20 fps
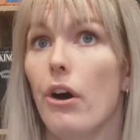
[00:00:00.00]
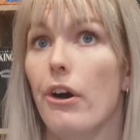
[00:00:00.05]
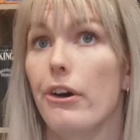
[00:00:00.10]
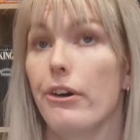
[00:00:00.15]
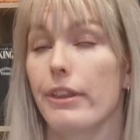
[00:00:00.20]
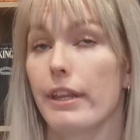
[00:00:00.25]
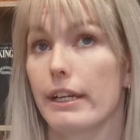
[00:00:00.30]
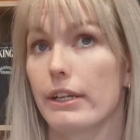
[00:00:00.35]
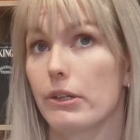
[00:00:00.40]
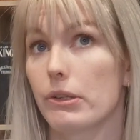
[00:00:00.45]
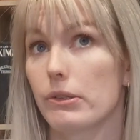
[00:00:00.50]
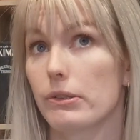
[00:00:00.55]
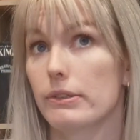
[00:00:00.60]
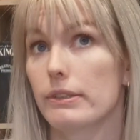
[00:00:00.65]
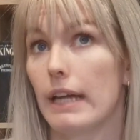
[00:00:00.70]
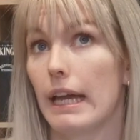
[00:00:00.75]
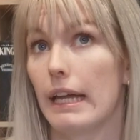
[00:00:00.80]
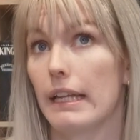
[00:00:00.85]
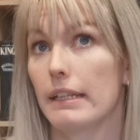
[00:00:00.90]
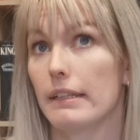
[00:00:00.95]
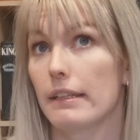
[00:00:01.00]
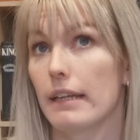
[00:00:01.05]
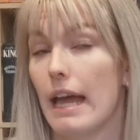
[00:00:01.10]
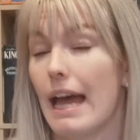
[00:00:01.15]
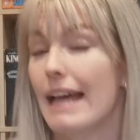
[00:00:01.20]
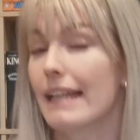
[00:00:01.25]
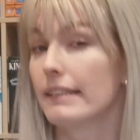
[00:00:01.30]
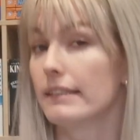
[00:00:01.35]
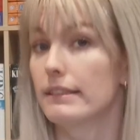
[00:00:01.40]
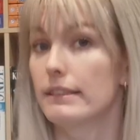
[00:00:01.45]
or their content
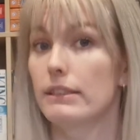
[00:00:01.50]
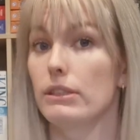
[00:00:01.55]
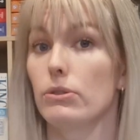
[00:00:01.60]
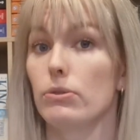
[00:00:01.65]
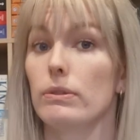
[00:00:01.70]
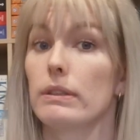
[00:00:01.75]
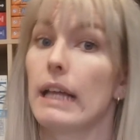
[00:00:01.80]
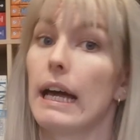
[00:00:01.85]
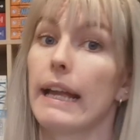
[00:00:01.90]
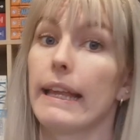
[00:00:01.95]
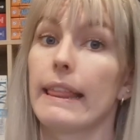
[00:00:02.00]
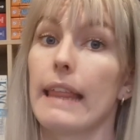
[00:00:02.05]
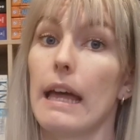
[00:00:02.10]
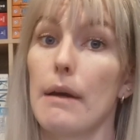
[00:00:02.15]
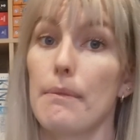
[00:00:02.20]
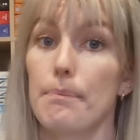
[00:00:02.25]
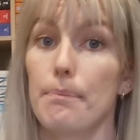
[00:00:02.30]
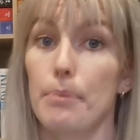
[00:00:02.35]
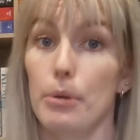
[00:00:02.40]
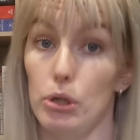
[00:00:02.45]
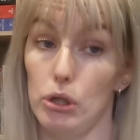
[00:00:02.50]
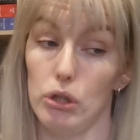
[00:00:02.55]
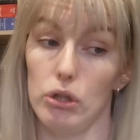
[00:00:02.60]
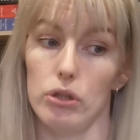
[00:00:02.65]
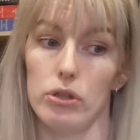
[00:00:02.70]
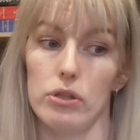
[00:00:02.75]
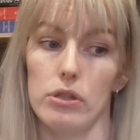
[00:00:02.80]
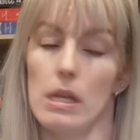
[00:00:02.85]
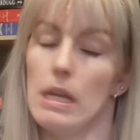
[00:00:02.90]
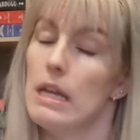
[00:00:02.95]
and still like their
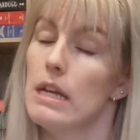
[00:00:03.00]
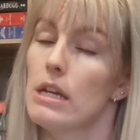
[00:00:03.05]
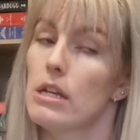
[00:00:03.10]
books.